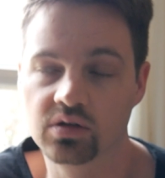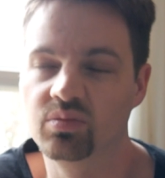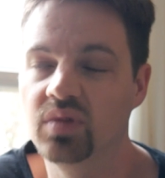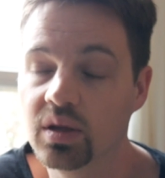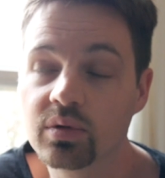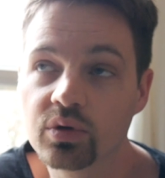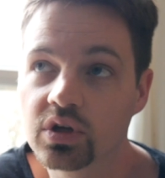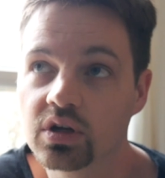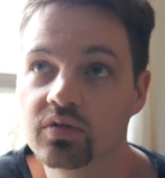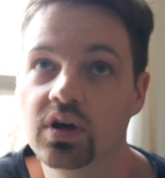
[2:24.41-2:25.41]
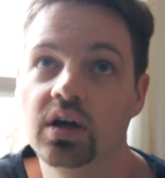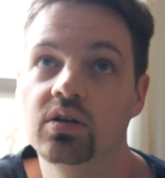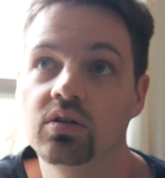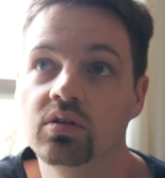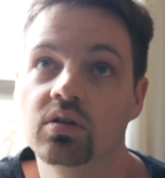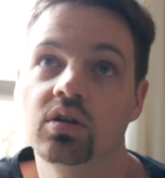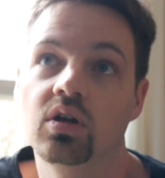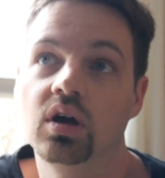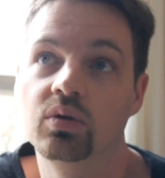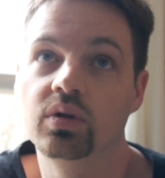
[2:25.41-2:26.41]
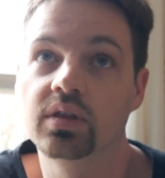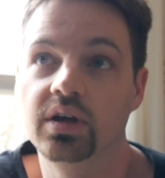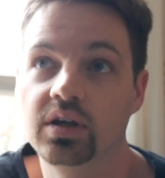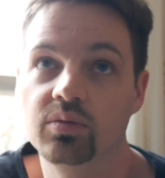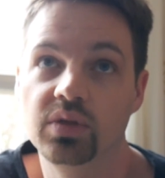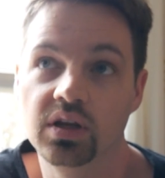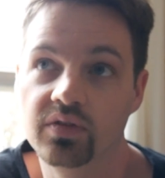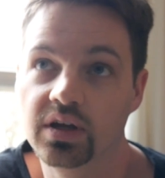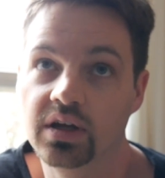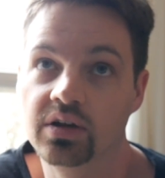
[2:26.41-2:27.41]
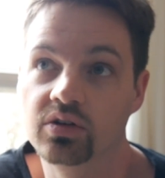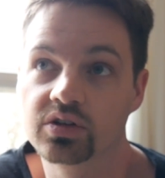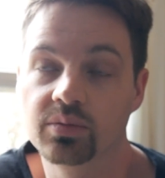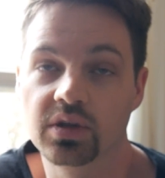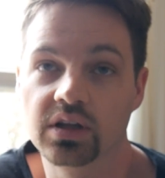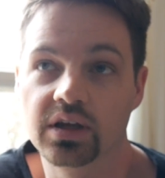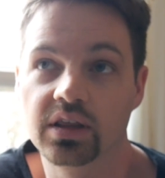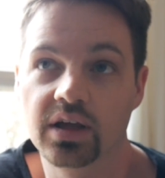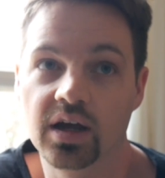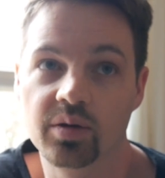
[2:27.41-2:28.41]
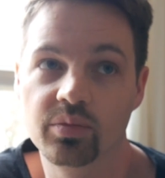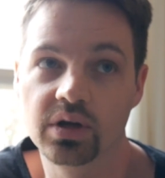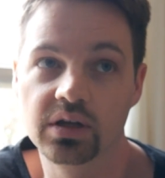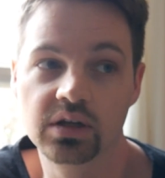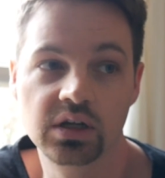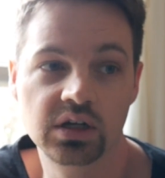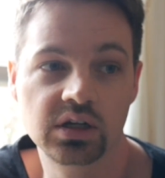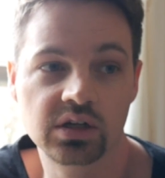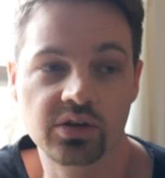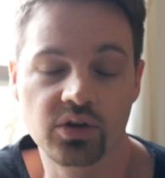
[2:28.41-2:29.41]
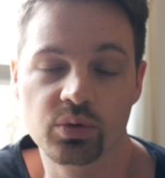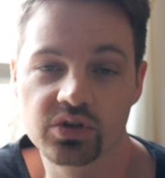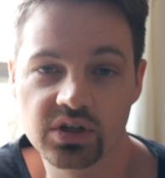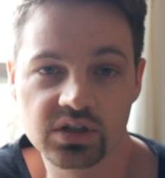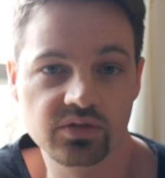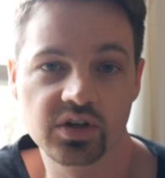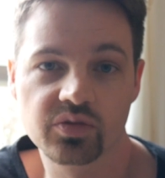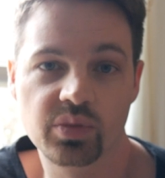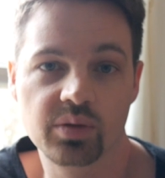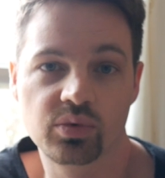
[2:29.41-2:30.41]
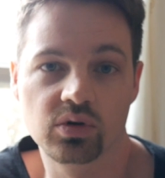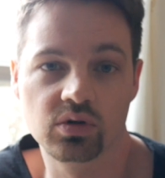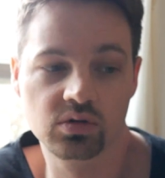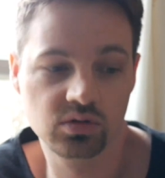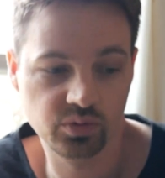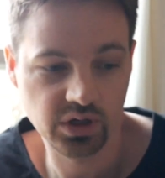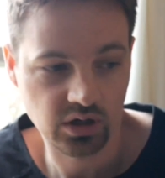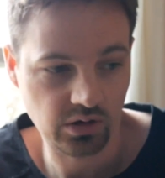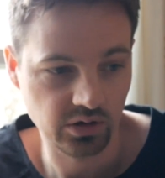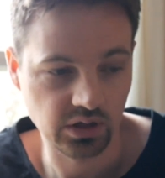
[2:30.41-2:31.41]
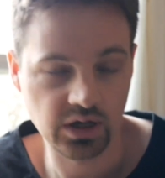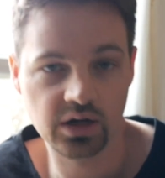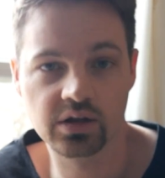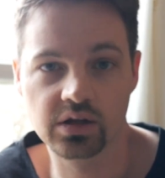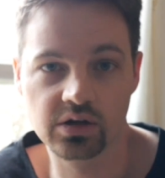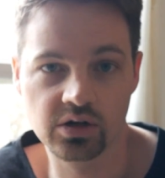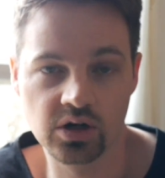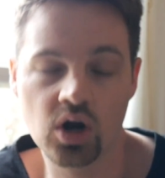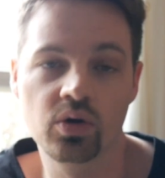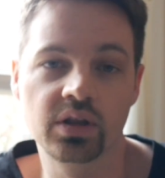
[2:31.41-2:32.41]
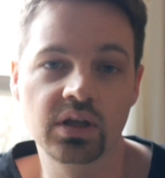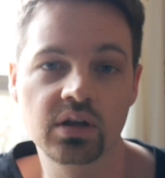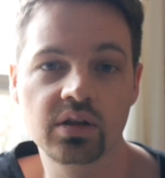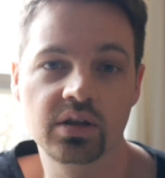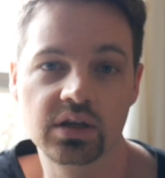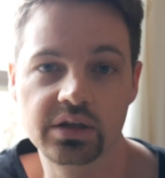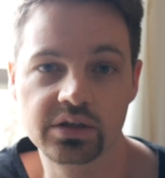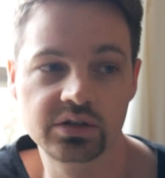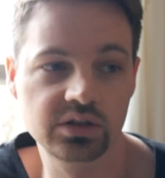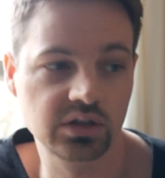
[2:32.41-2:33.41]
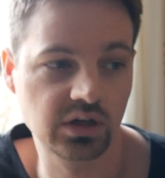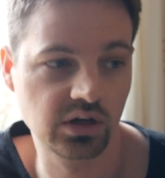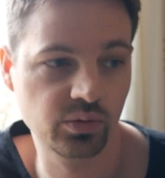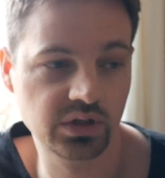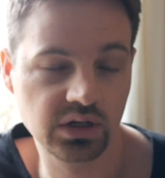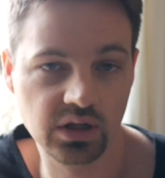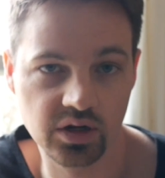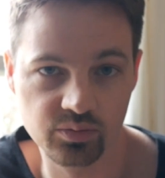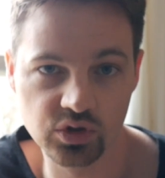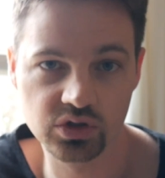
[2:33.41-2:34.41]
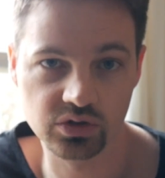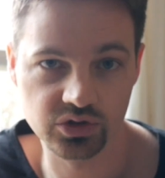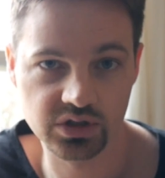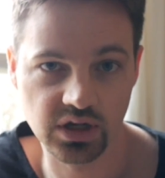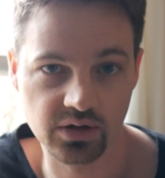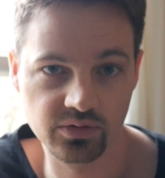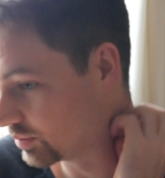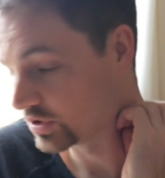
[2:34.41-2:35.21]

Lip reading: Maybe we could have gotten along with like a minivan or something like that, but there were 6 of us people. We hauled a lot of gear. Oh, and the other thing is, we did a lot of musical stuff.